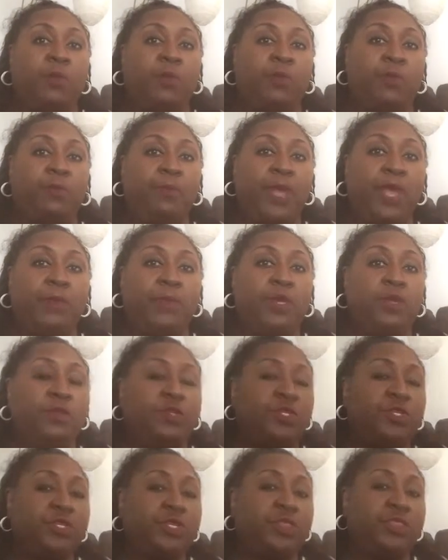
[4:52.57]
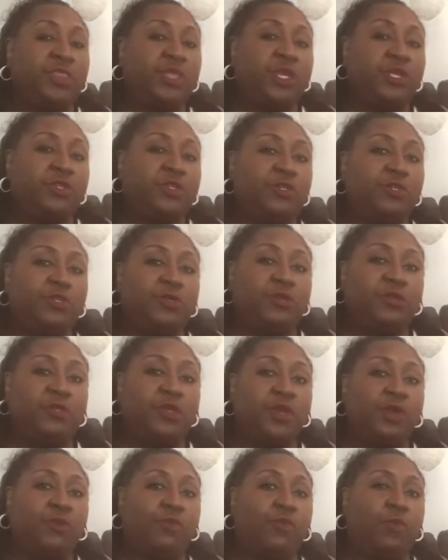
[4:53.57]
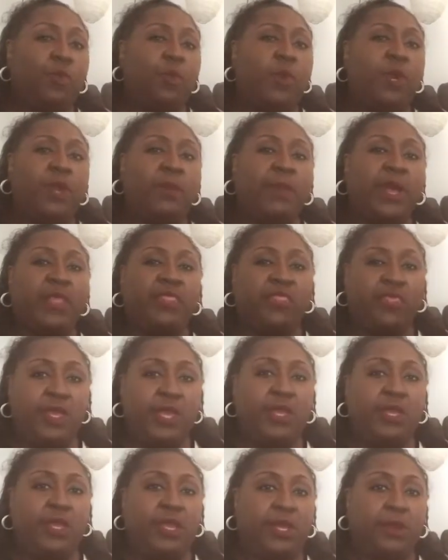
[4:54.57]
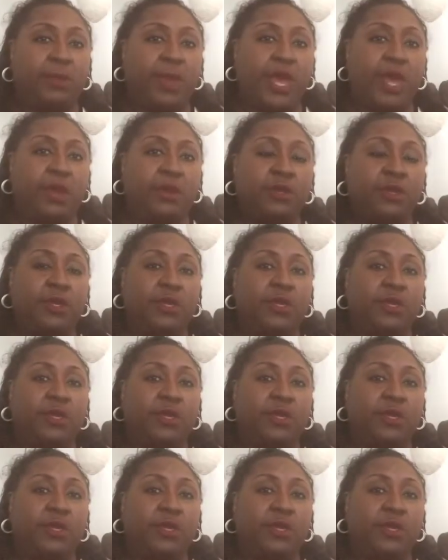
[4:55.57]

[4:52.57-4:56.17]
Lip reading: maybe you should think to yourself, what am I thinking about?